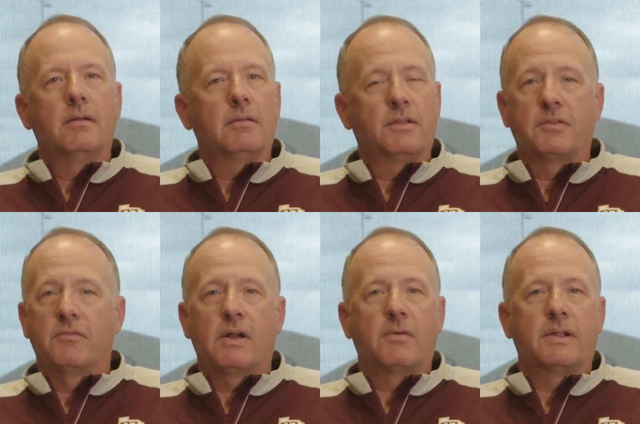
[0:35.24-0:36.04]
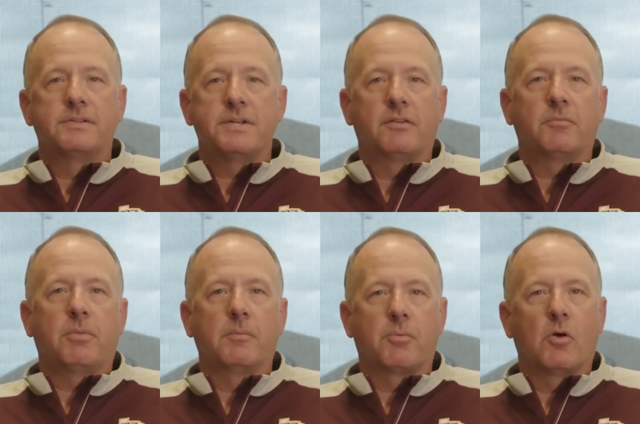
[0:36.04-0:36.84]
listen, if I don't get a chance to
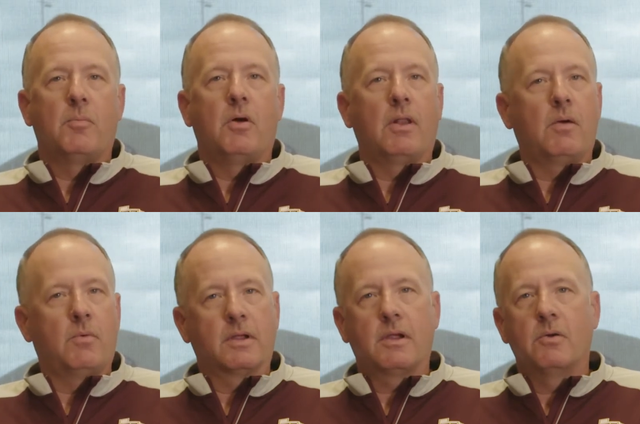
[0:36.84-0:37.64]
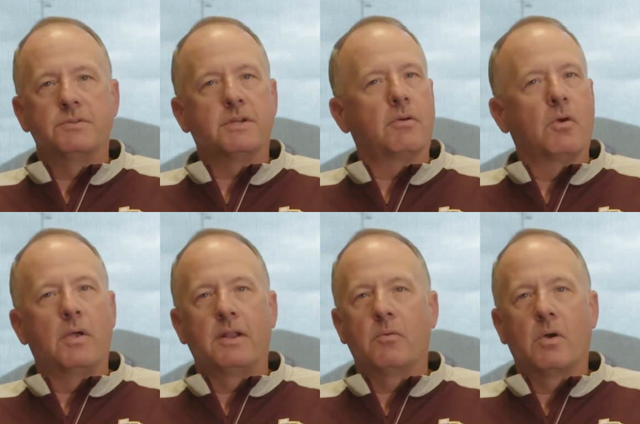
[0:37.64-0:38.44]
play pro ball, I want to coach. I'll
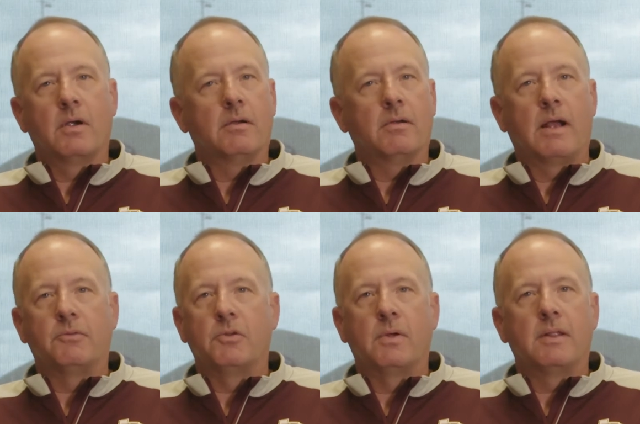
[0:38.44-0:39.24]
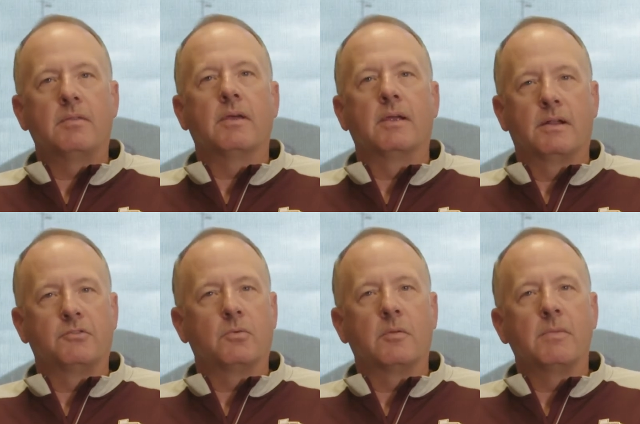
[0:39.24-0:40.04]
go anywhere. I'll do anything. I
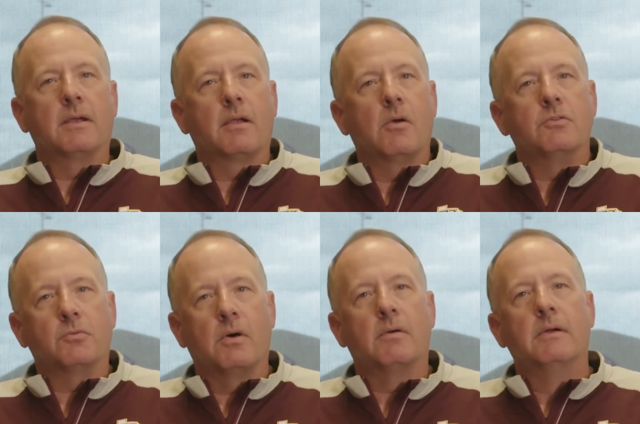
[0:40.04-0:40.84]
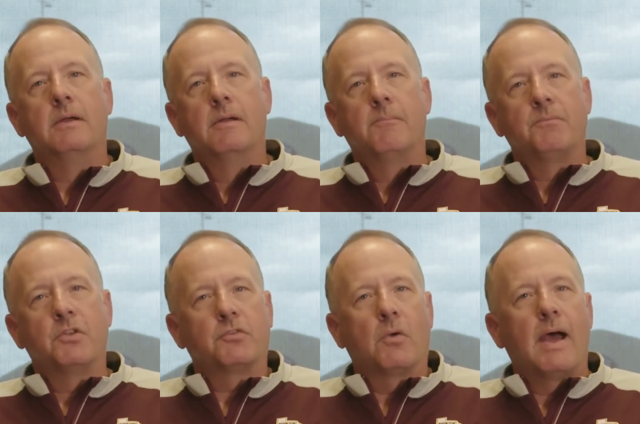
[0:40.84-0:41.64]
just want to be a coach. Well,
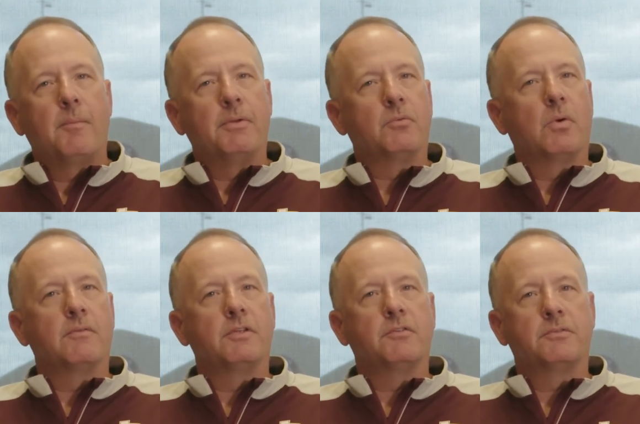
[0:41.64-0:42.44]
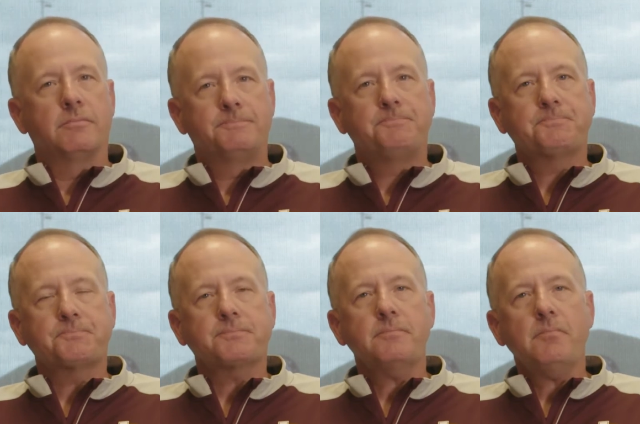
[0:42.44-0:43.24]
just so happens one of his
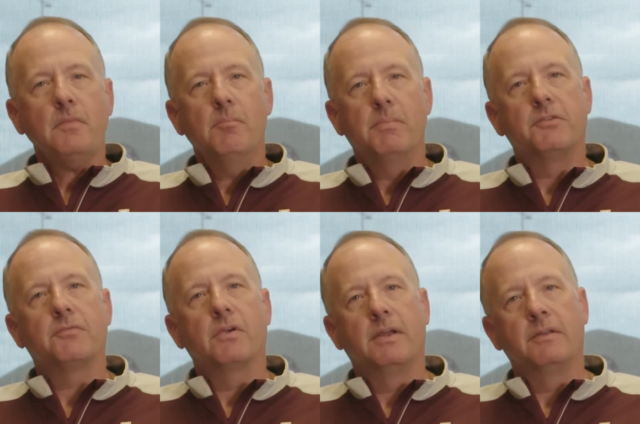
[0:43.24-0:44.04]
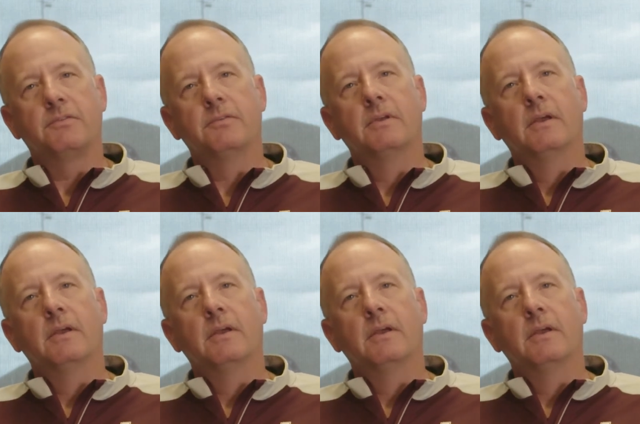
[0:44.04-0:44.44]
best friends,